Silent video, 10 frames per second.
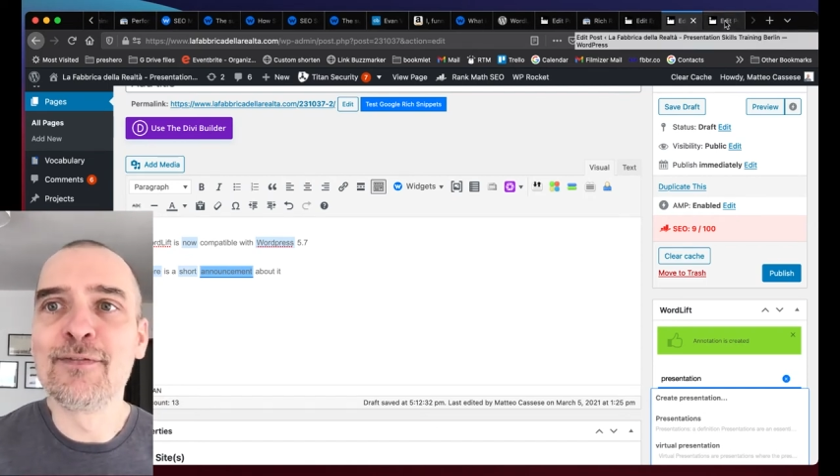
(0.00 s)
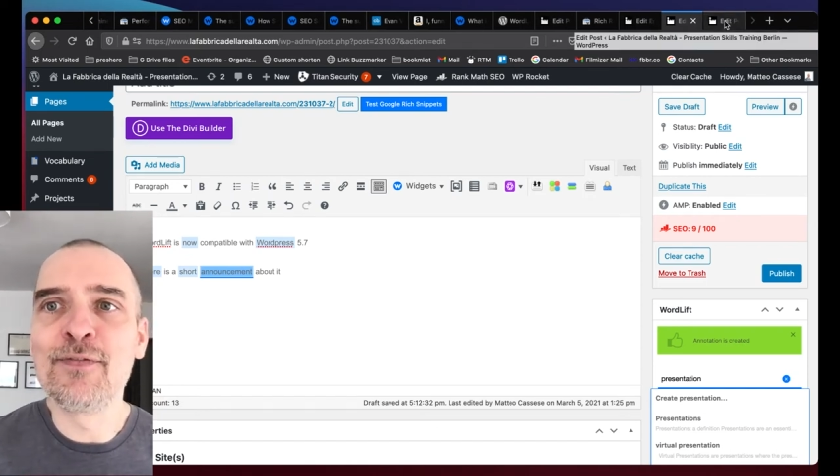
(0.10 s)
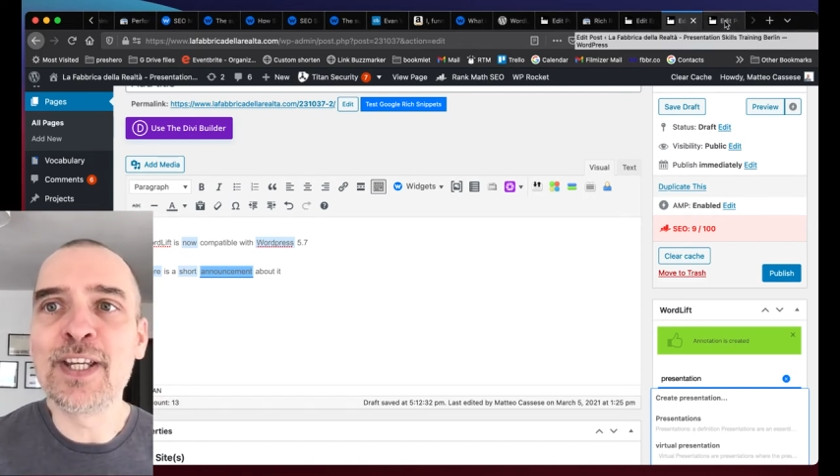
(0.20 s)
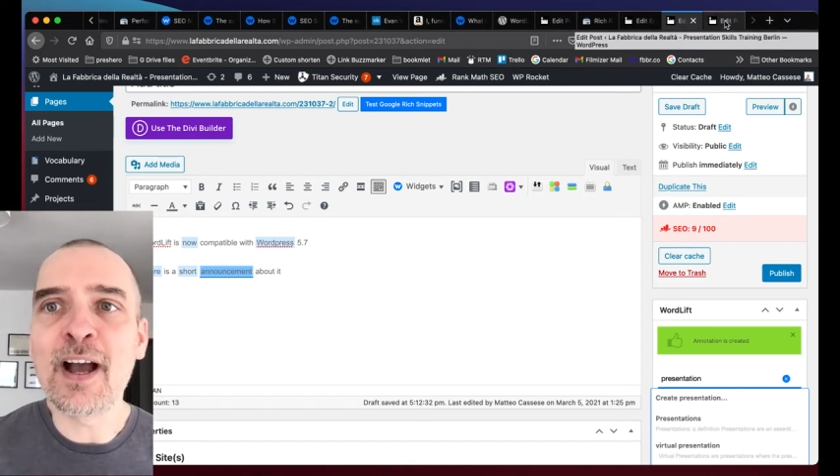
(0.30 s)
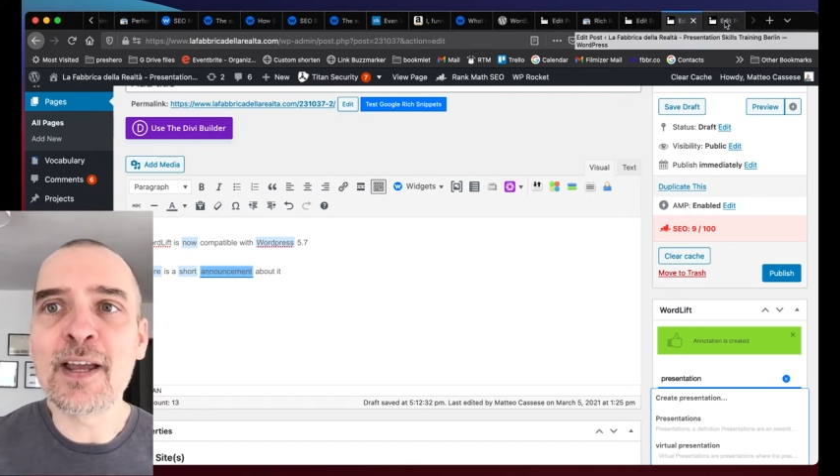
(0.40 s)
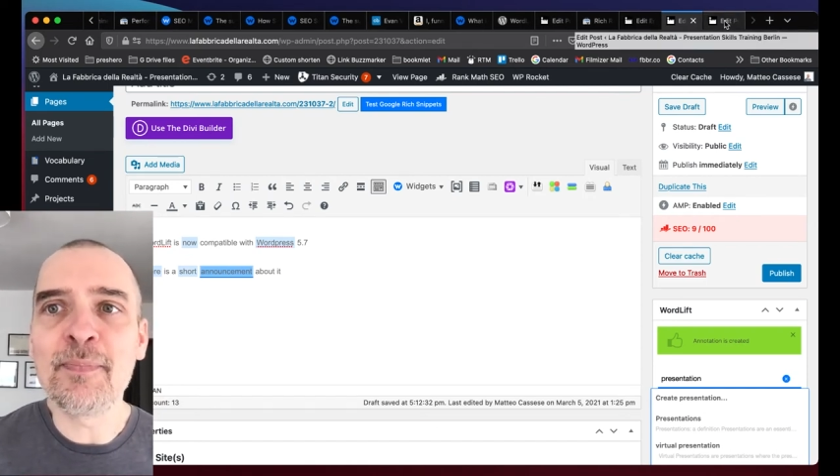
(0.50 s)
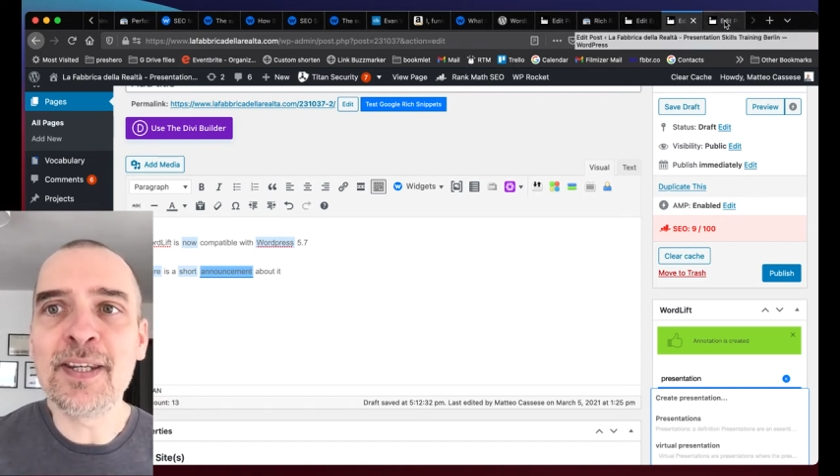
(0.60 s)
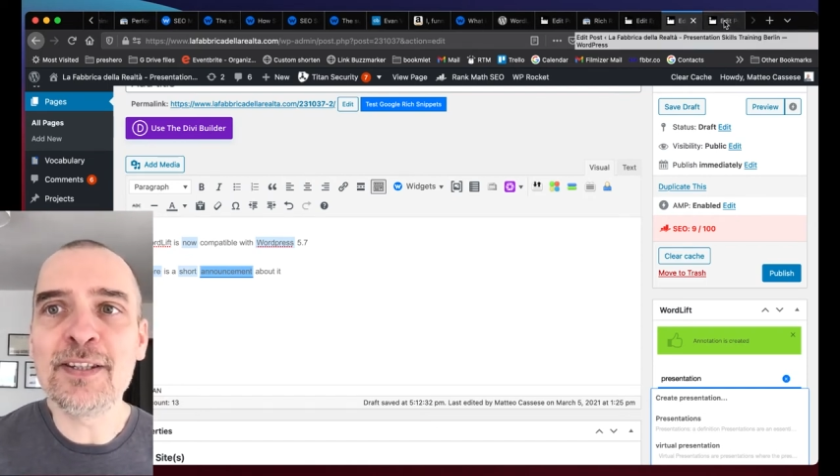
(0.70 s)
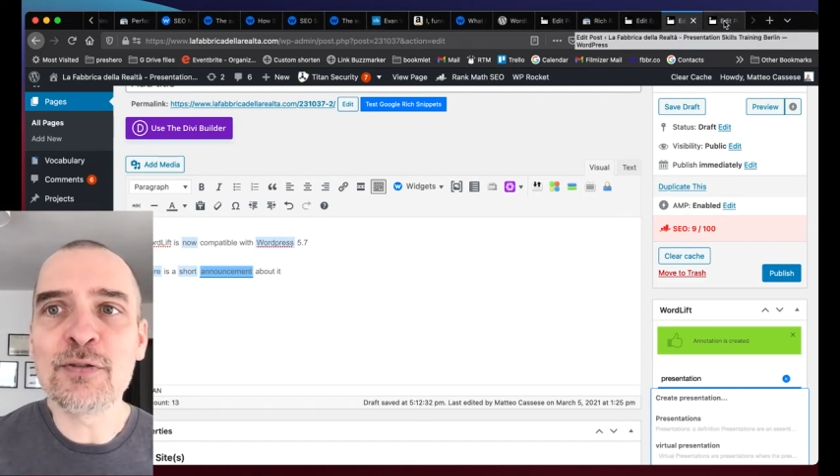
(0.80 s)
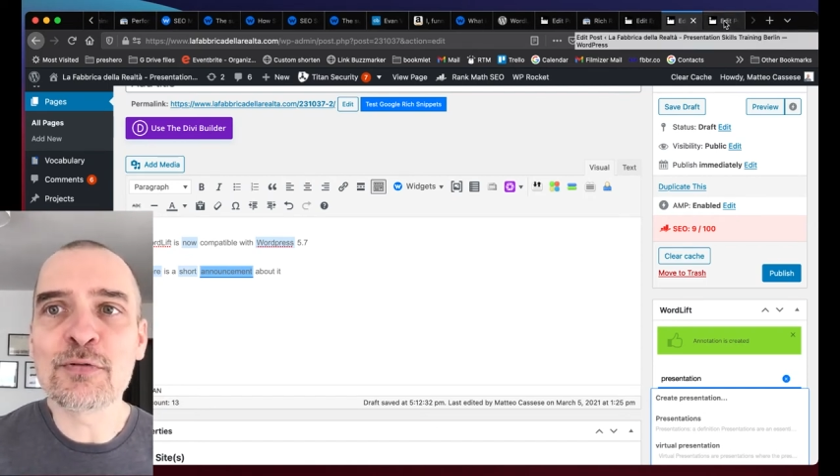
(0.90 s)
VIP
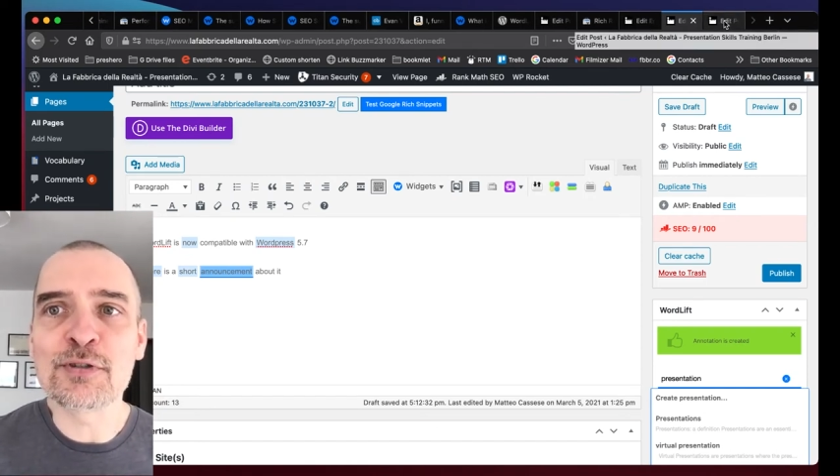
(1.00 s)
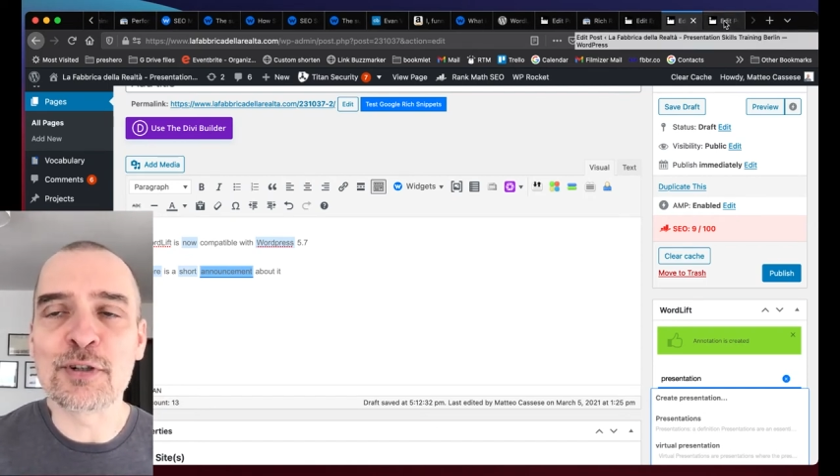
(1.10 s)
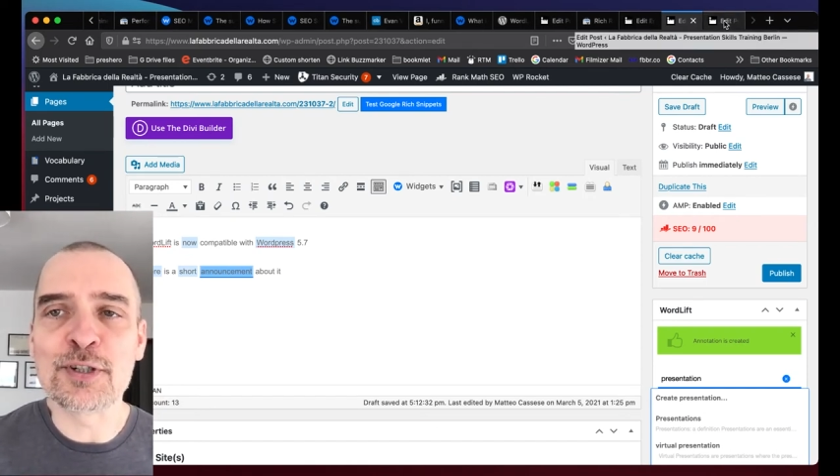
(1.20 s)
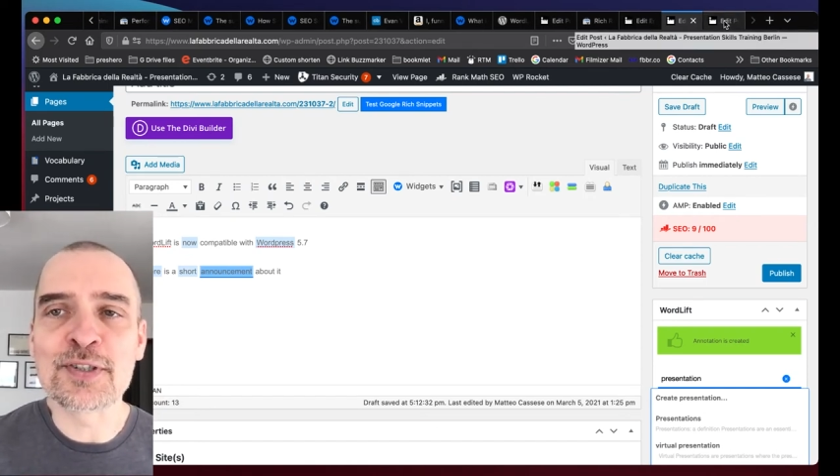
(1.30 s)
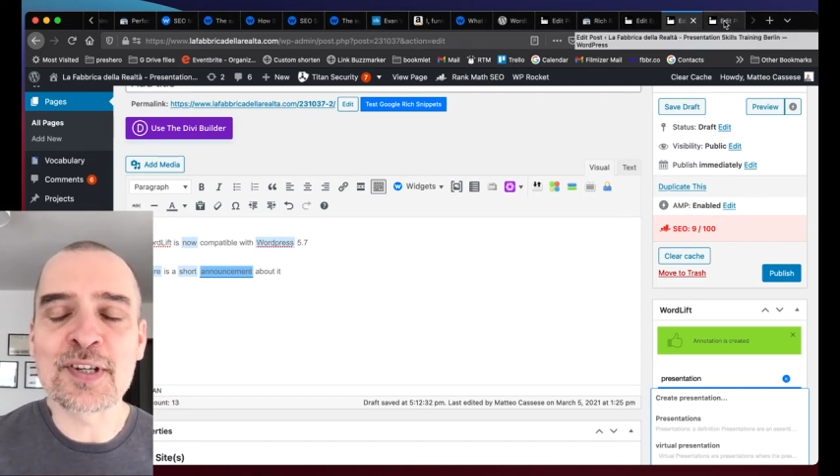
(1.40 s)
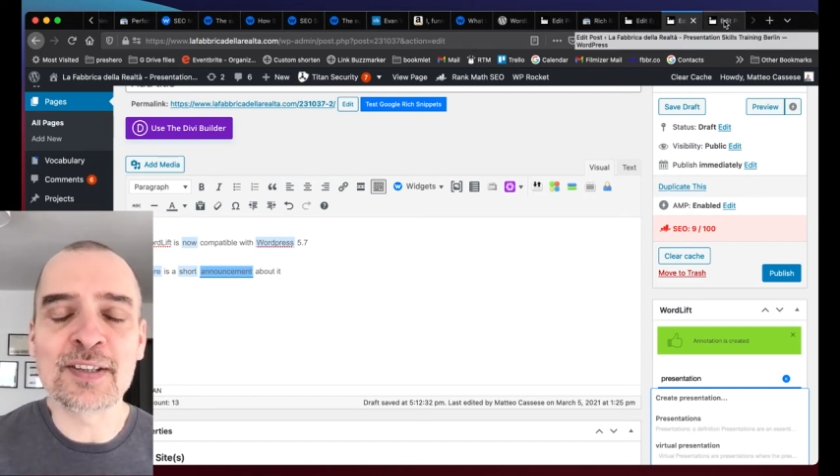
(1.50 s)
users